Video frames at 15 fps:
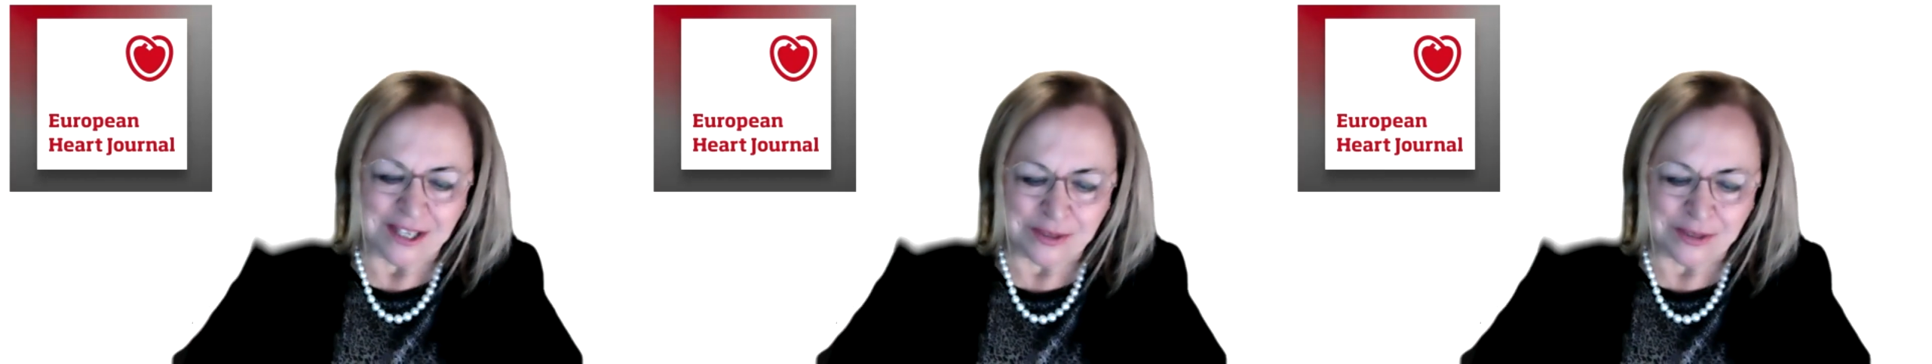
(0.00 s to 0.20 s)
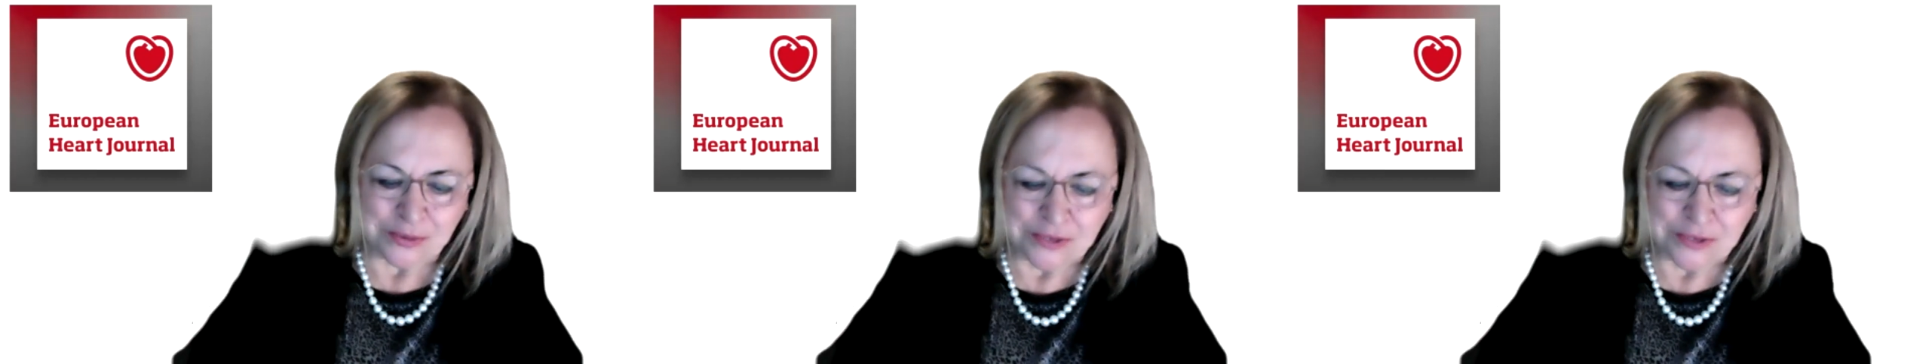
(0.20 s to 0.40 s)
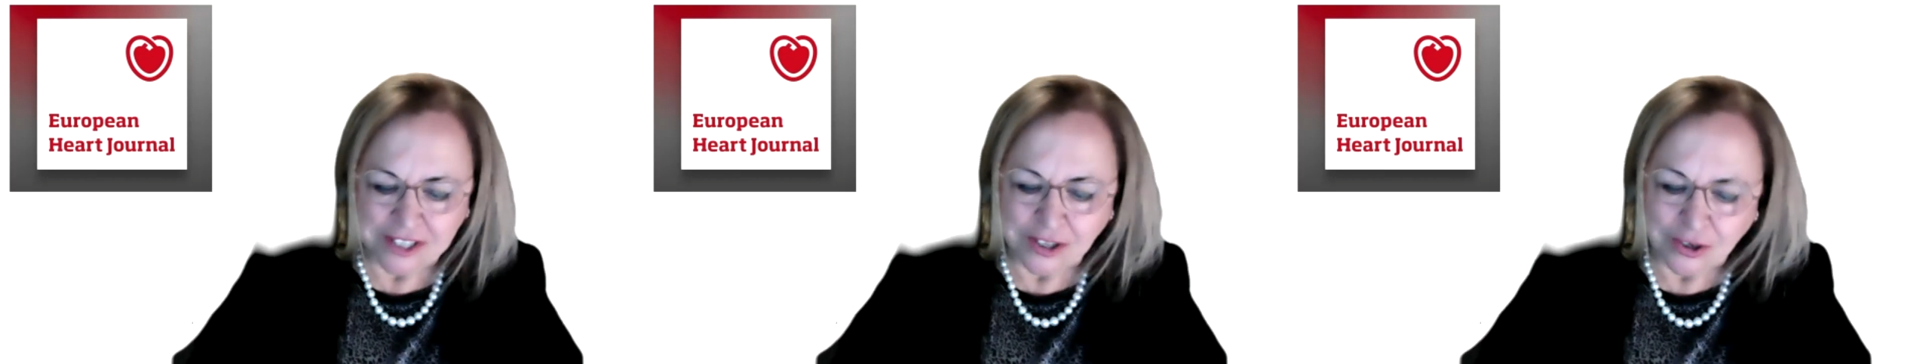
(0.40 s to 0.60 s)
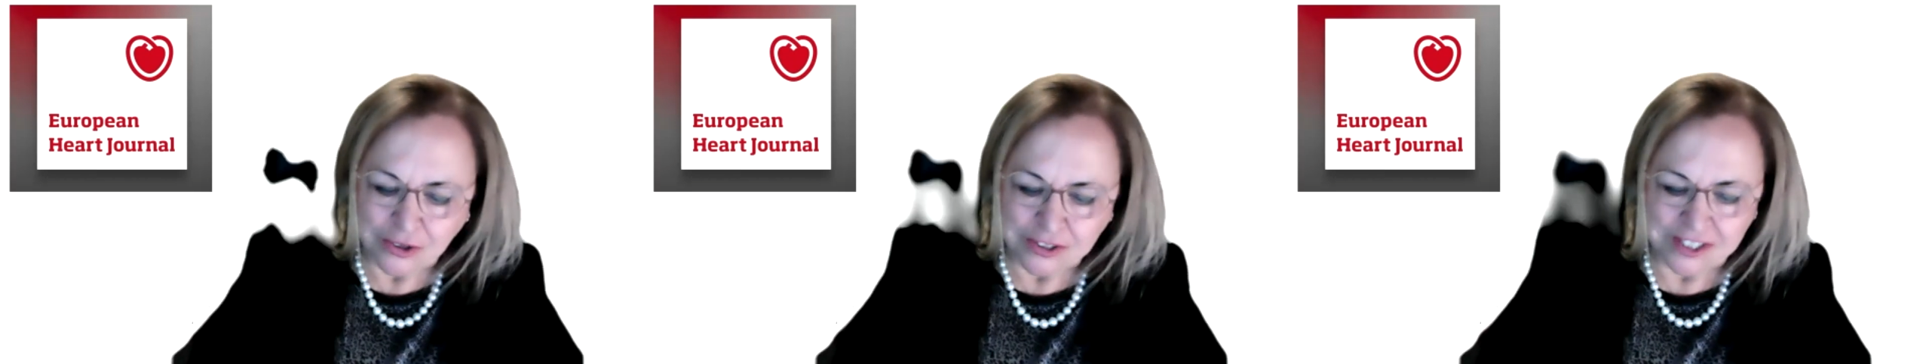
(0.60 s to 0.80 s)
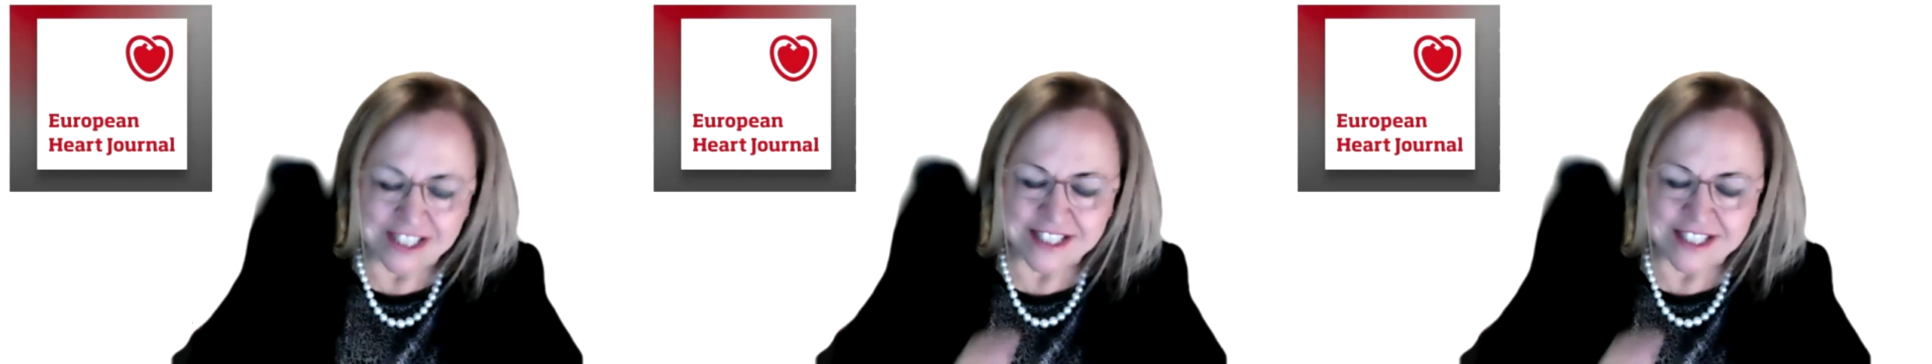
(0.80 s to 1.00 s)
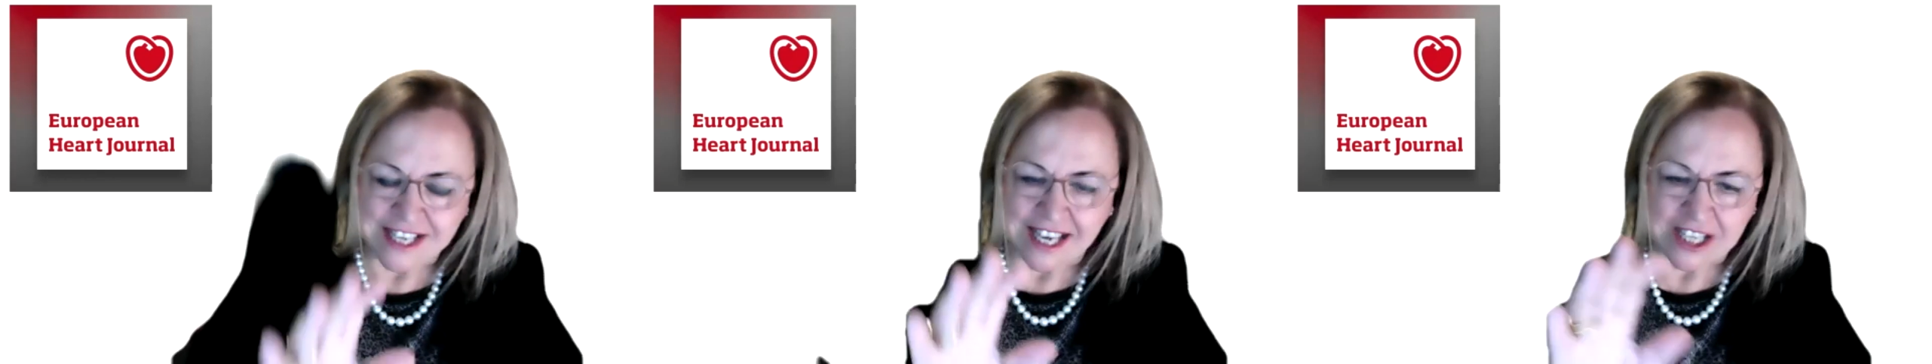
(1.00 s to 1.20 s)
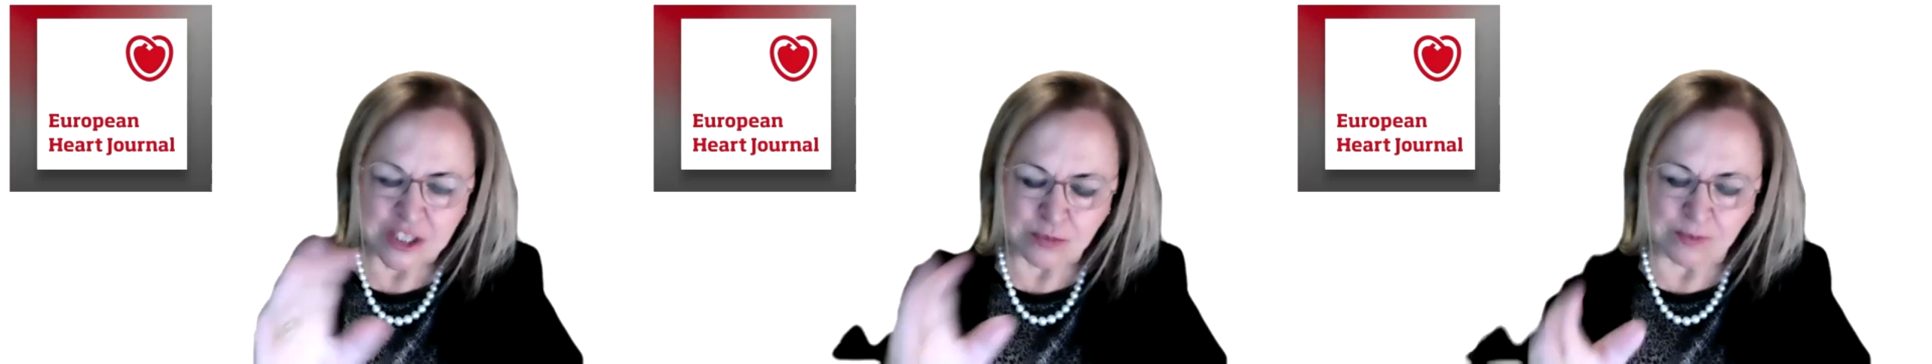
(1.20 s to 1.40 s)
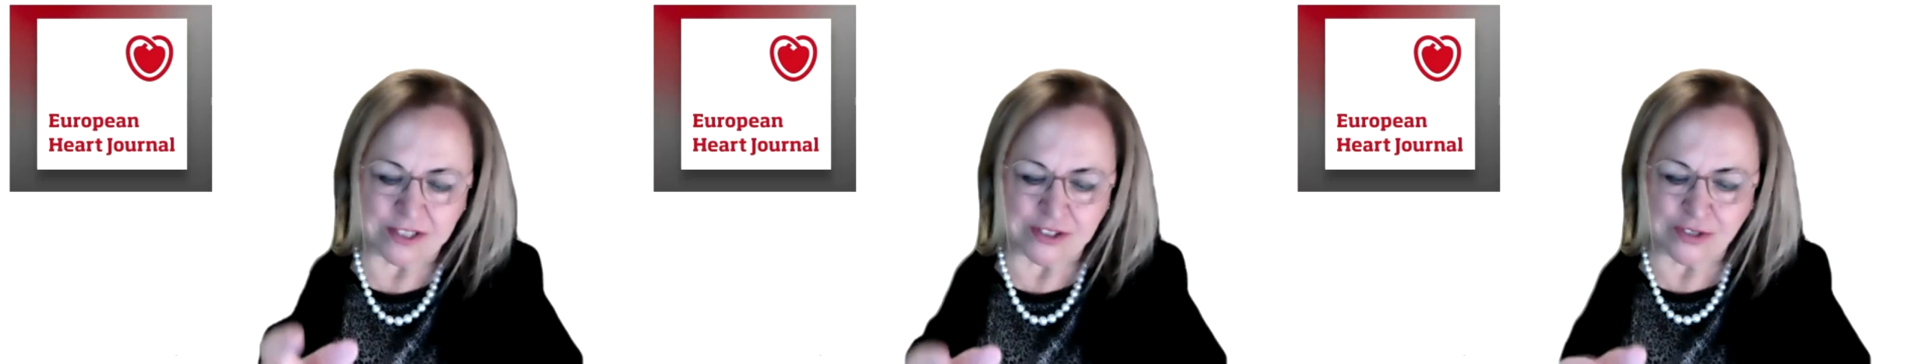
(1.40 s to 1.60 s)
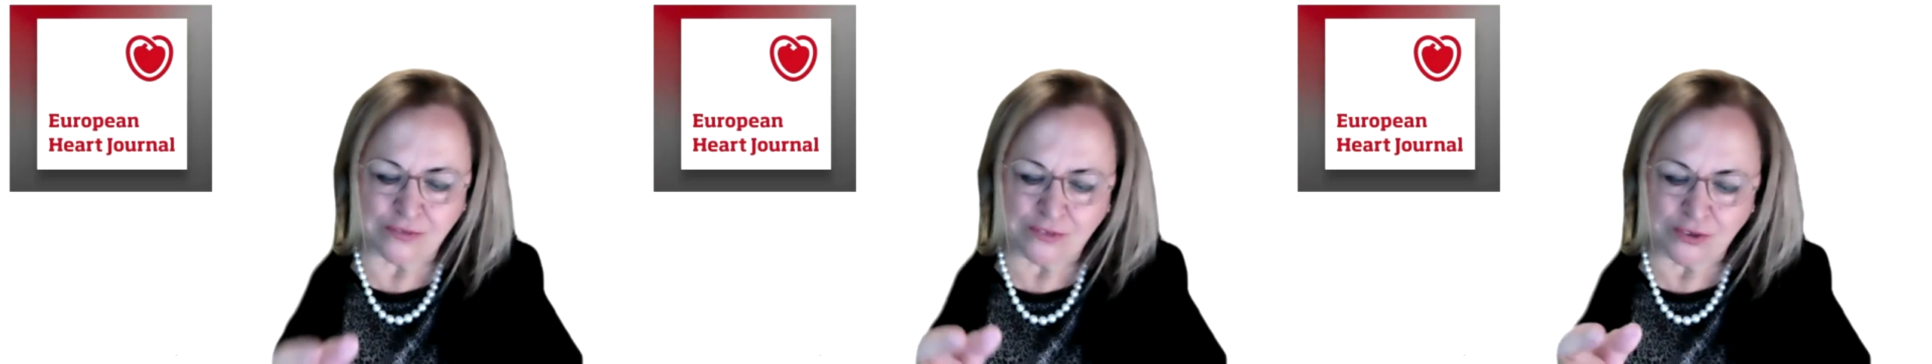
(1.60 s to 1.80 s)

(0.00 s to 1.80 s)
to think on these aspects of